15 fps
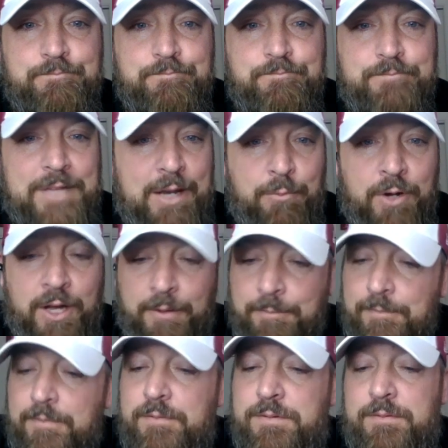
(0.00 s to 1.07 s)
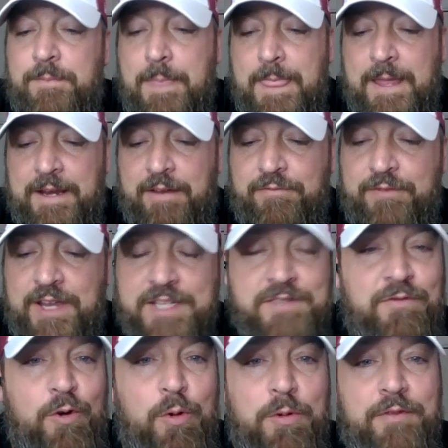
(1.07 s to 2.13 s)
Not well. And then
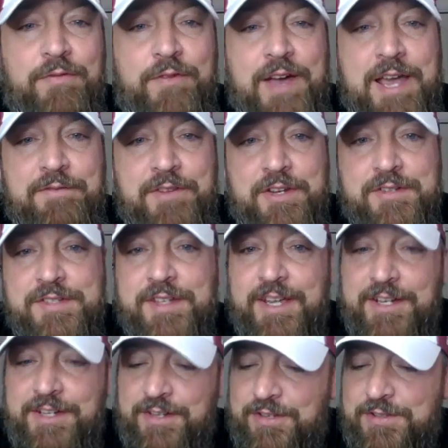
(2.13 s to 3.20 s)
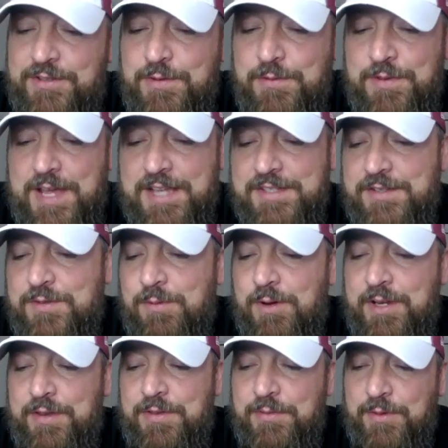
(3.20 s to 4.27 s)
fast forward 5 years later to
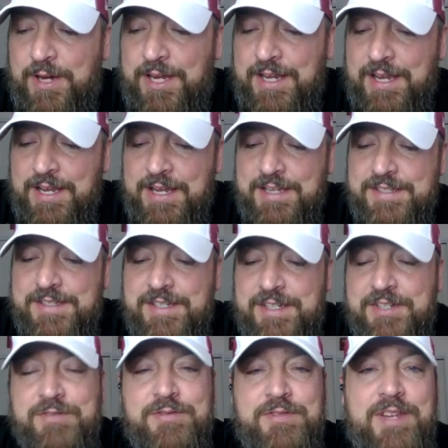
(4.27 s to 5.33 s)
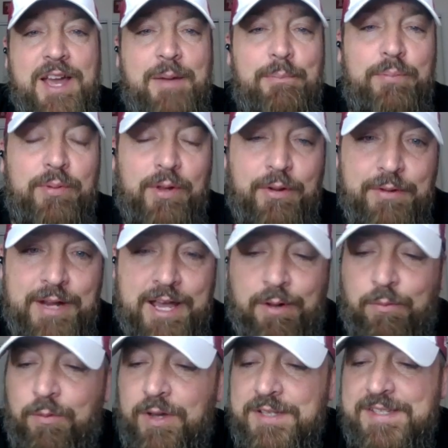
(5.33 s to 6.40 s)
2023, Sixers got blown
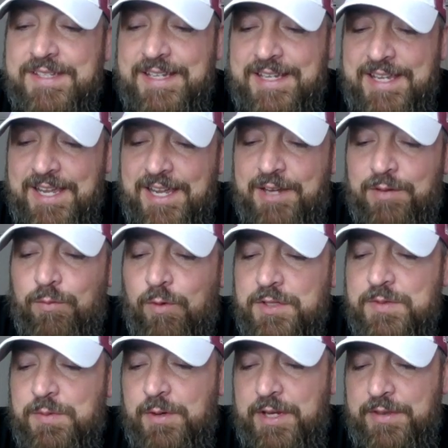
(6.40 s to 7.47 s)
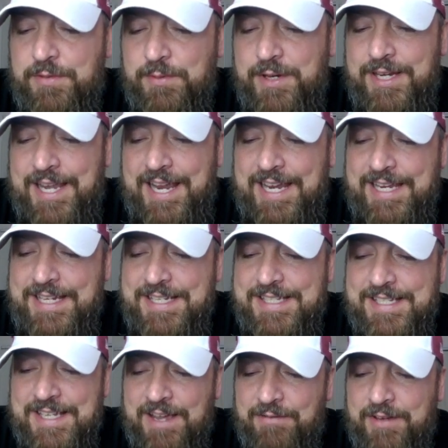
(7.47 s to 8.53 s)
out once again,
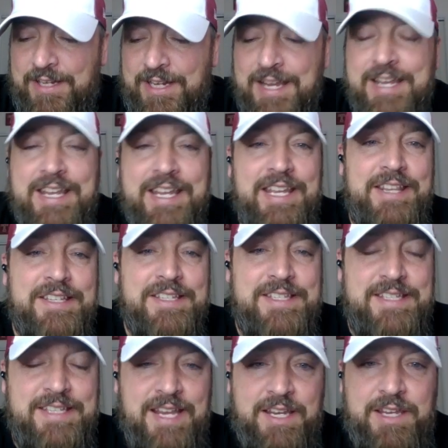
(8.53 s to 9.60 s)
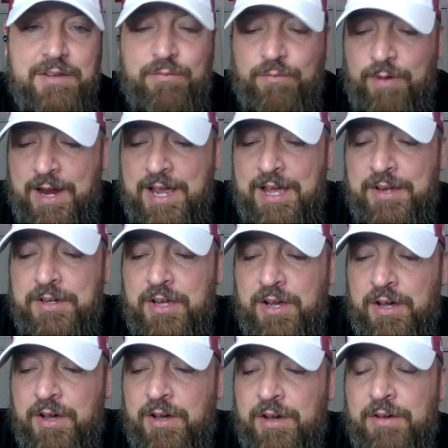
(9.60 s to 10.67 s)
123-87 in the second round
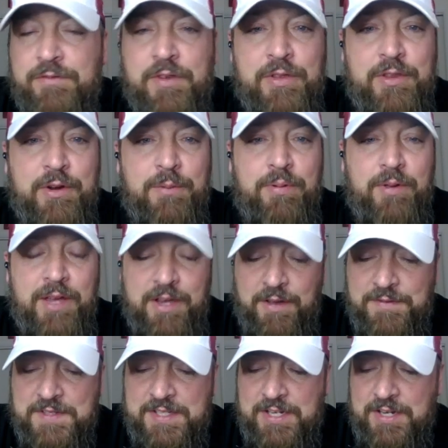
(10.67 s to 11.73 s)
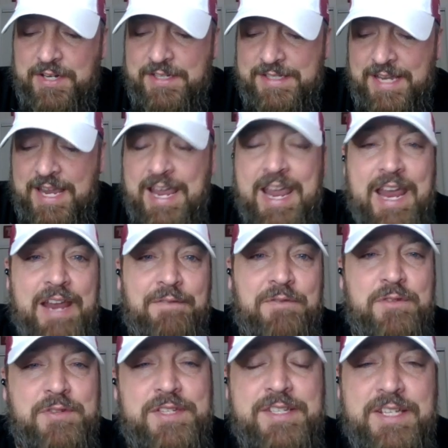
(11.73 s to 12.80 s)
of their playoff series
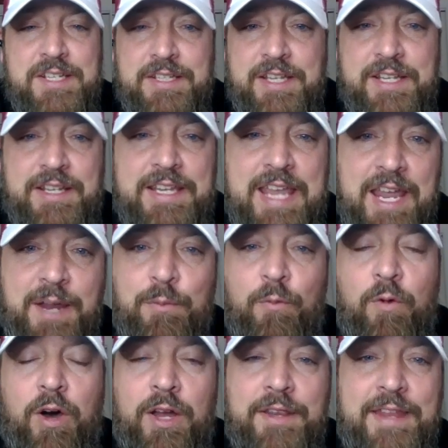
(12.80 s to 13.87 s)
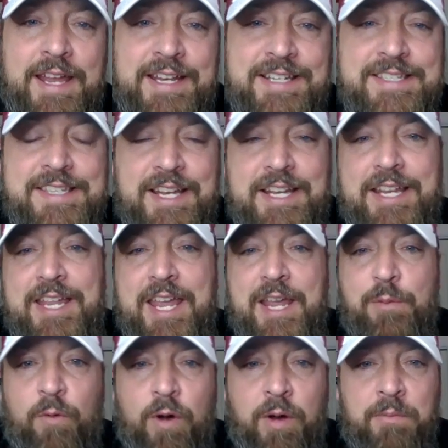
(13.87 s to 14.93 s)
after stealing Game 1, that exciting
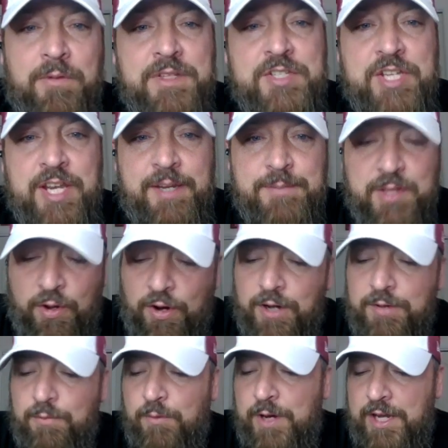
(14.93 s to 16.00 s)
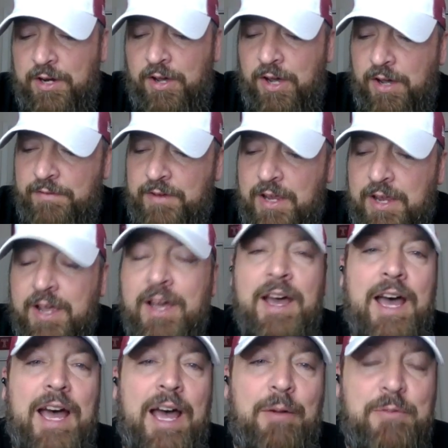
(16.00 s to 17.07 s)
Game 1 when James Harden went off.
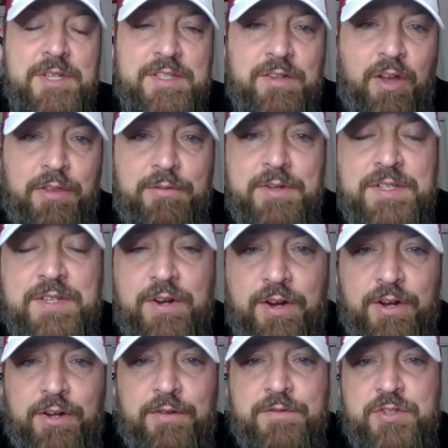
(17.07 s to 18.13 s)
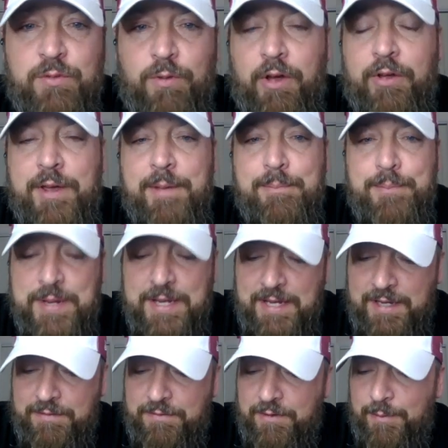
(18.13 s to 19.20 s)
We saw the return of Joel
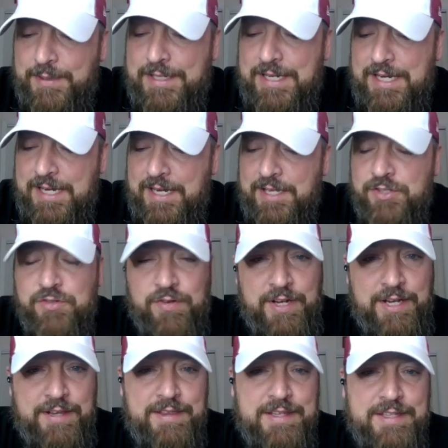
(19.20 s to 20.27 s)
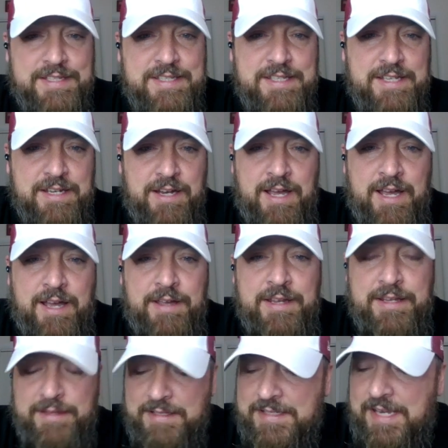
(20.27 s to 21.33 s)
Embiid from a knee injury in this
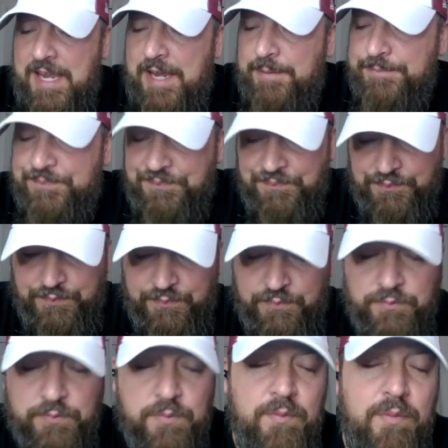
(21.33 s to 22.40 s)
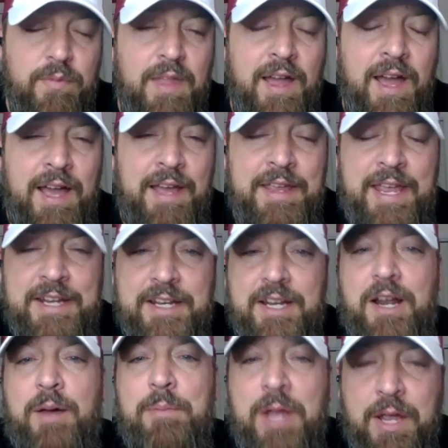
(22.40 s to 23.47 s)
game. Ended
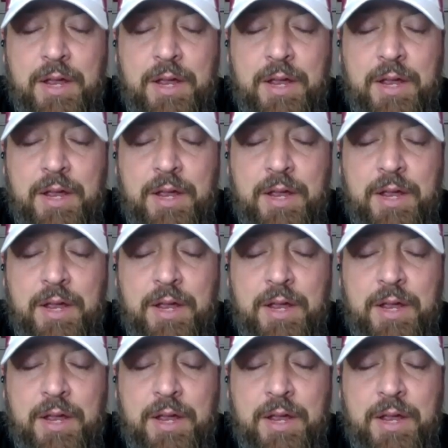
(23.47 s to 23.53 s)
up